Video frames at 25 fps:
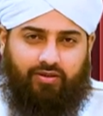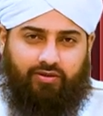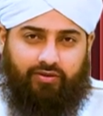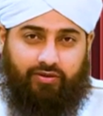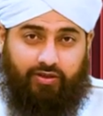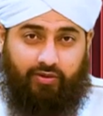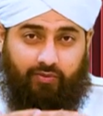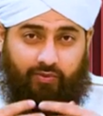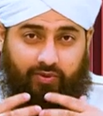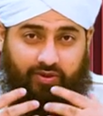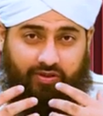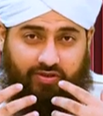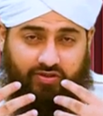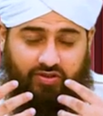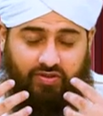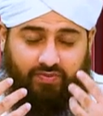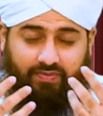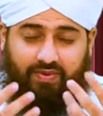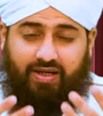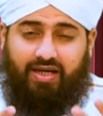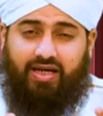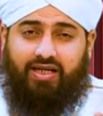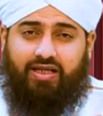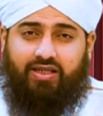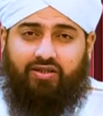they were the
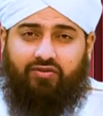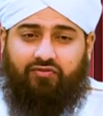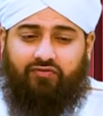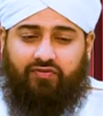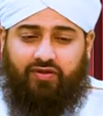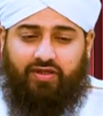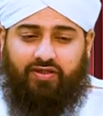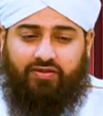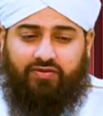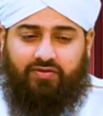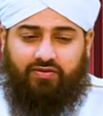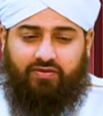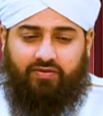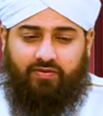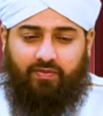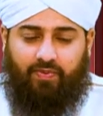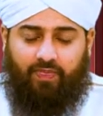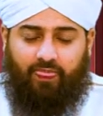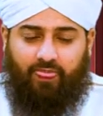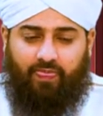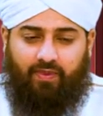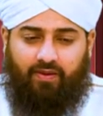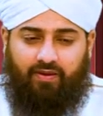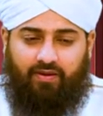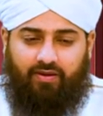smiling face,
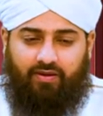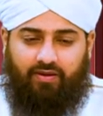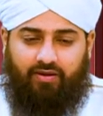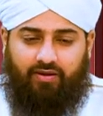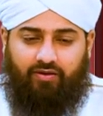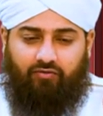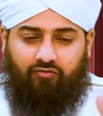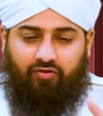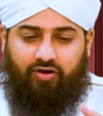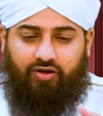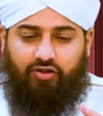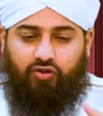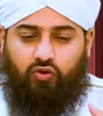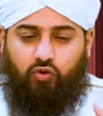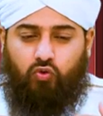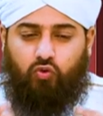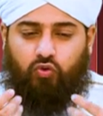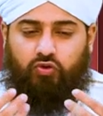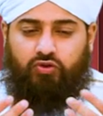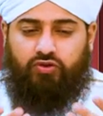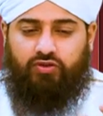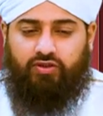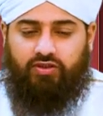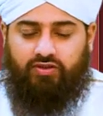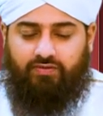very
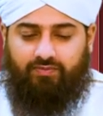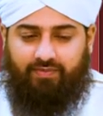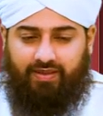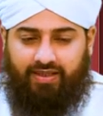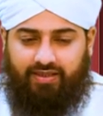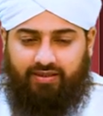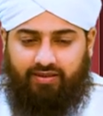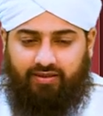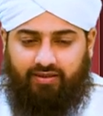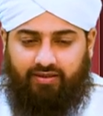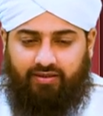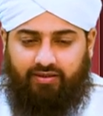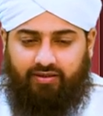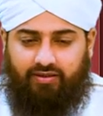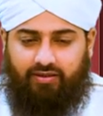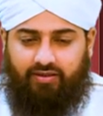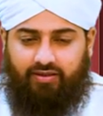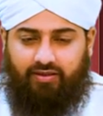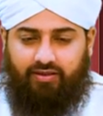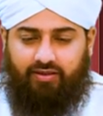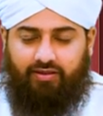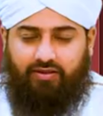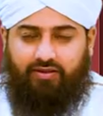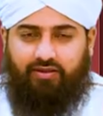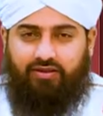courteous manner.
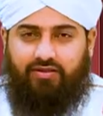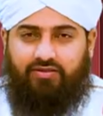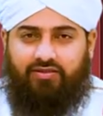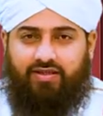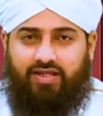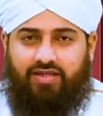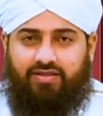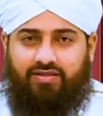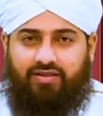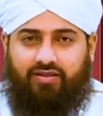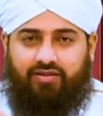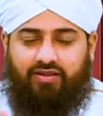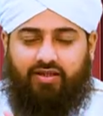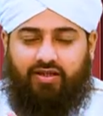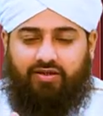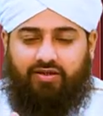He says that they